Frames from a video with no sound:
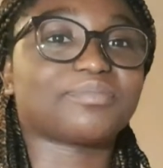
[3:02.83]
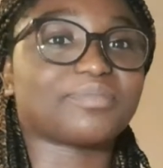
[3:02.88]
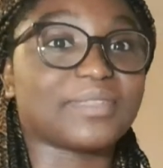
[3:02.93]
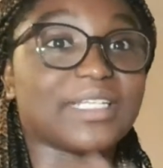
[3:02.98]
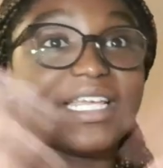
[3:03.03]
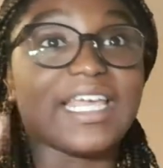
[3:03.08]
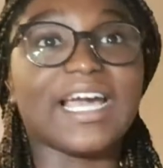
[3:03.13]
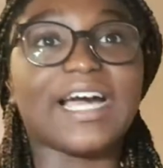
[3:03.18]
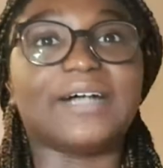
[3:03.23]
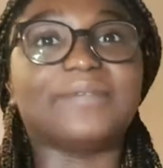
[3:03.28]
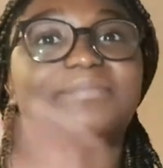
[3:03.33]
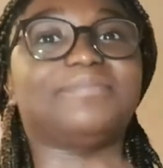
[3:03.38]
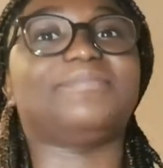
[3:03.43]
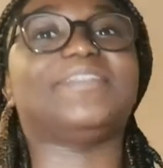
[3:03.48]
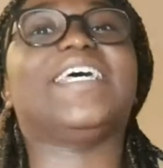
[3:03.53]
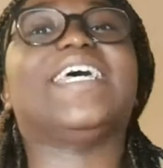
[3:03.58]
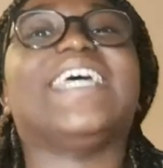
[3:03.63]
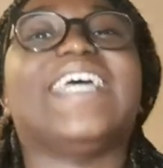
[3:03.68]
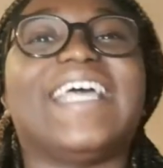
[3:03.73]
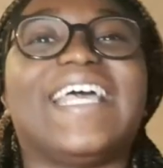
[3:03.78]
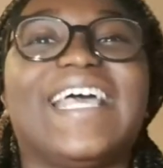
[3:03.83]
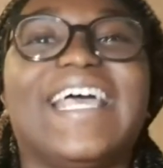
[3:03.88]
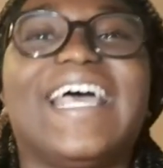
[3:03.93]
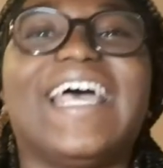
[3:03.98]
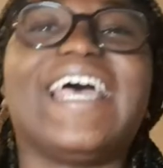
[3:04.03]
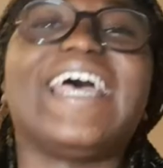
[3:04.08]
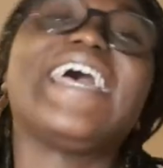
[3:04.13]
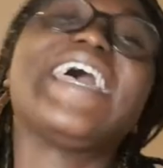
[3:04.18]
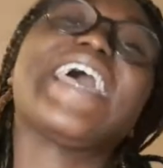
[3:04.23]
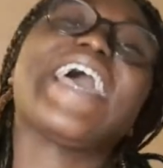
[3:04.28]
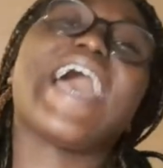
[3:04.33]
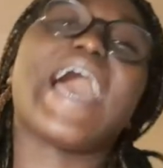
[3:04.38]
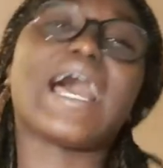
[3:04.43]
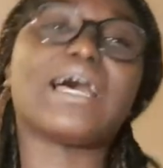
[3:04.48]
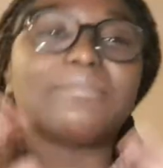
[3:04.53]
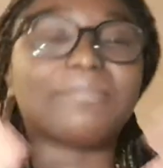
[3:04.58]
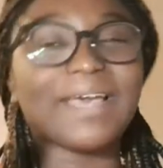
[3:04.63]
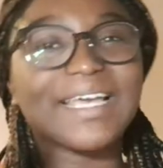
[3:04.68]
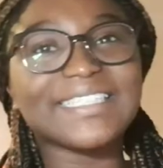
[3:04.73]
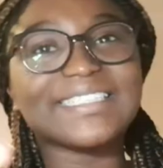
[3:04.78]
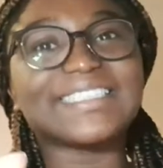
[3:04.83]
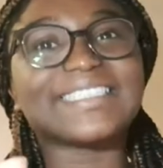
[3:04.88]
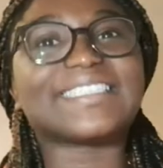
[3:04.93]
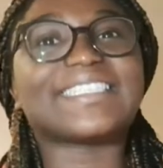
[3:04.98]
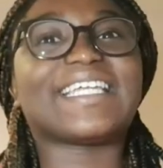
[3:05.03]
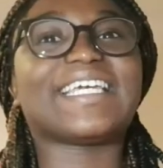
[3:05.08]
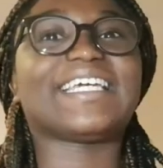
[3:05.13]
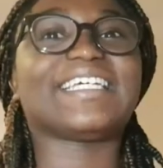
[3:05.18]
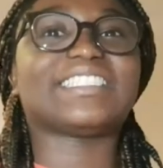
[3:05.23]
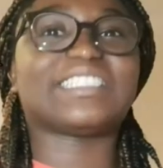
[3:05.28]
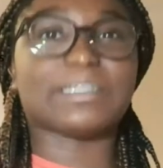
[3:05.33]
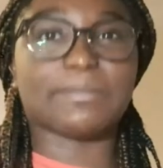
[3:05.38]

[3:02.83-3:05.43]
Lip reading: Yeah. And basically the